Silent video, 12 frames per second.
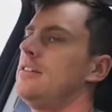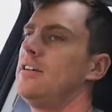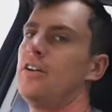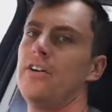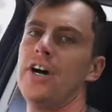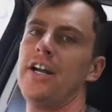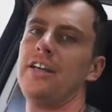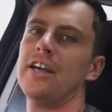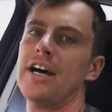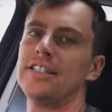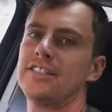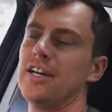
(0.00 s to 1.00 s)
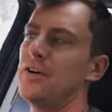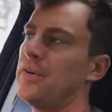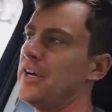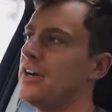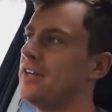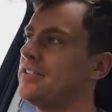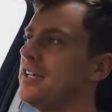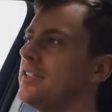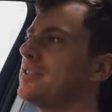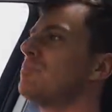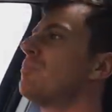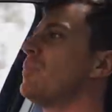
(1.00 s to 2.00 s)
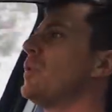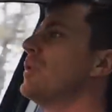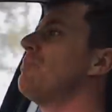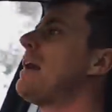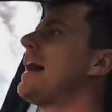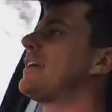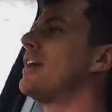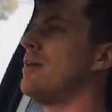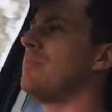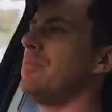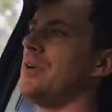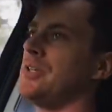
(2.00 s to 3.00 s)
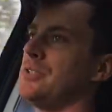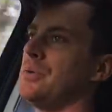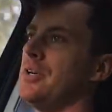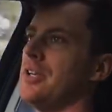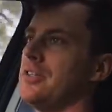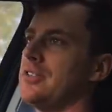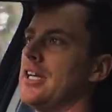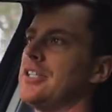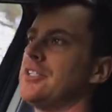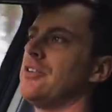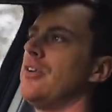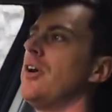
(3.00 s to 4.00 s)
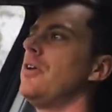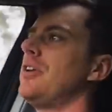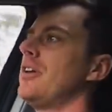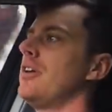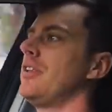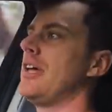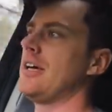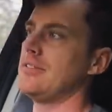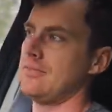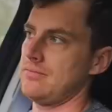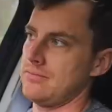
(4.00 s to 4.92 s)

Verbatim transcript: Alrighty guys, so we are just pulling back up onto another section of road here that